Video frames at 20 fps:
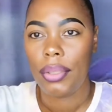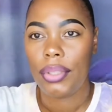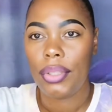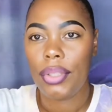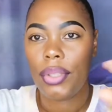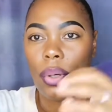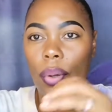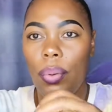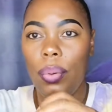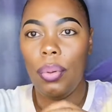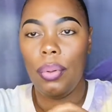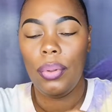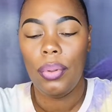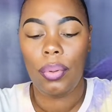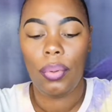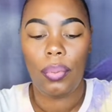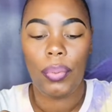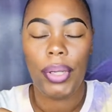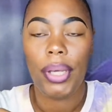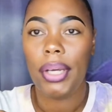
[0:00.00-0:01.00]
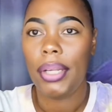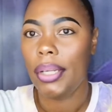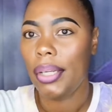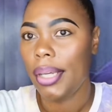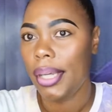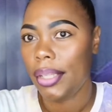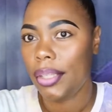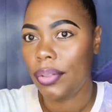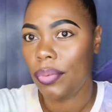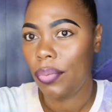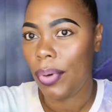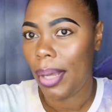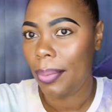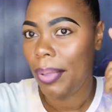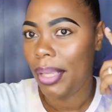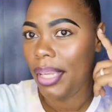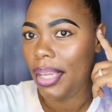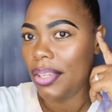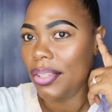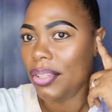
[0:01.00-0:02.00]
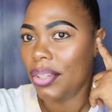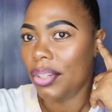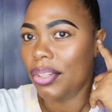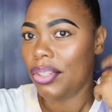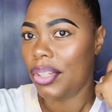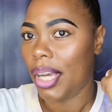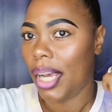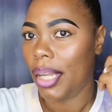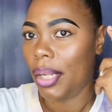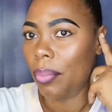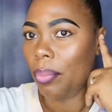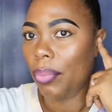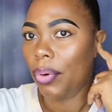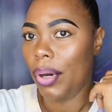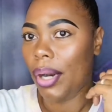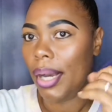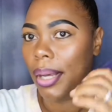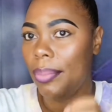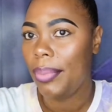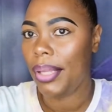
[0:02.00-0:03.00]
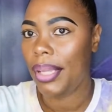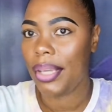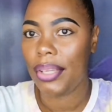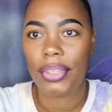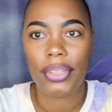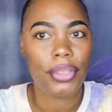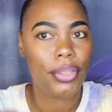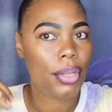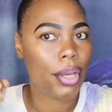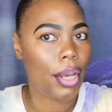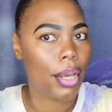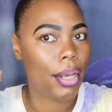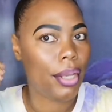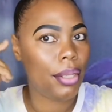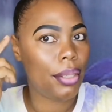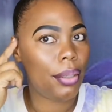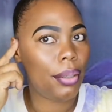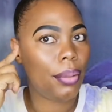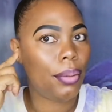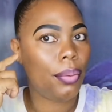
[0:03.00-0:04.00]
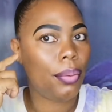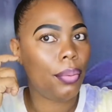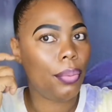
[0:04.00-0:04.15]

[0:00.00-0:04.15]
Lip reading: so we're gonna get, why my ears so shine? Boy, my ears shine.